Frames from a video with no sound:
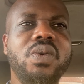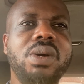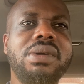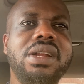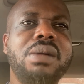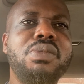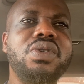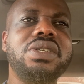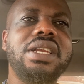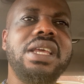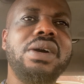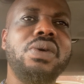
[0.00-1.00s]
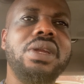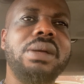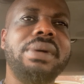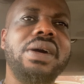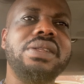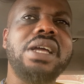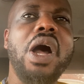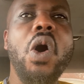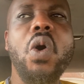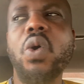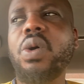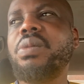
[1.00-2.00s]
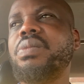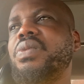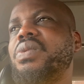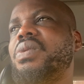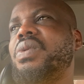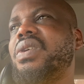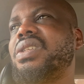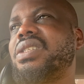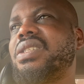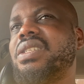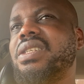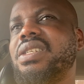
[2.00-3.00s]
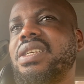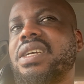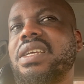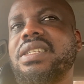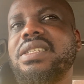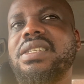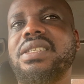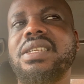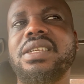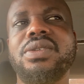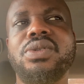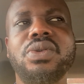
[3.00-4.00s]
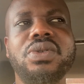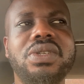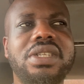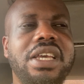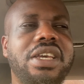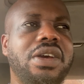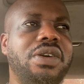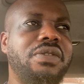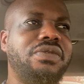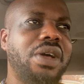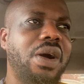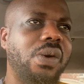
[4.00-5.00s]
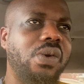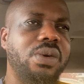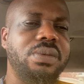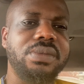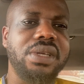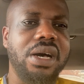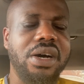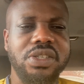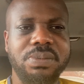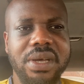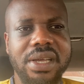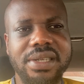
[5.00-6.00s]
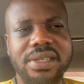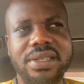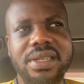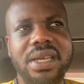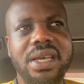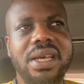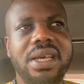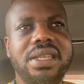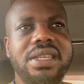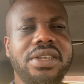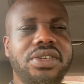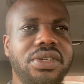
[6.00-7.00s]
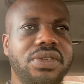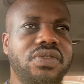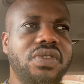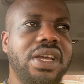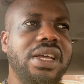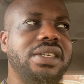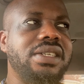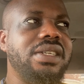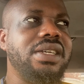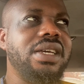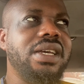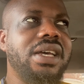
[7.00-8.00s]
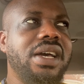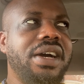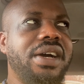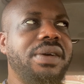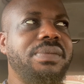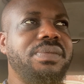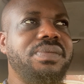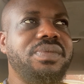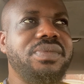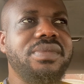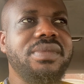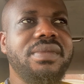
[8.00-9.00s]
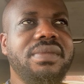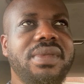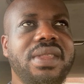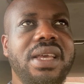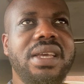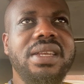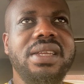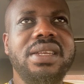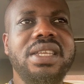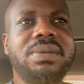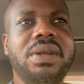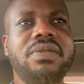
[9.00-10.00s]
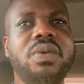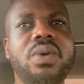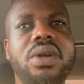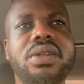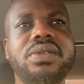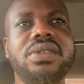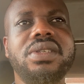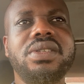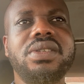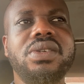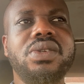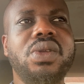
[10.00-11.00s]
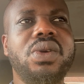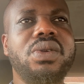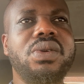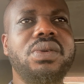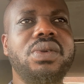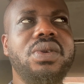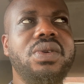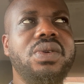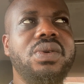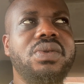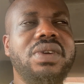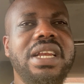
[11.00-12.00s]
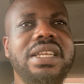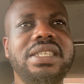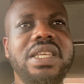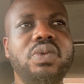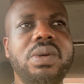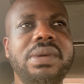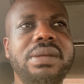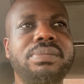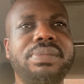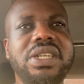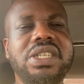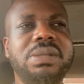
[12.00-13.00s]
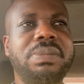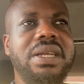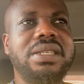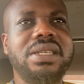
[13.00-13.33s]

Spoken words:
Women are mostly all about their home, what they can do to take care of their home, their husbands, their children. In this part of the world, you know, you rarely see women participate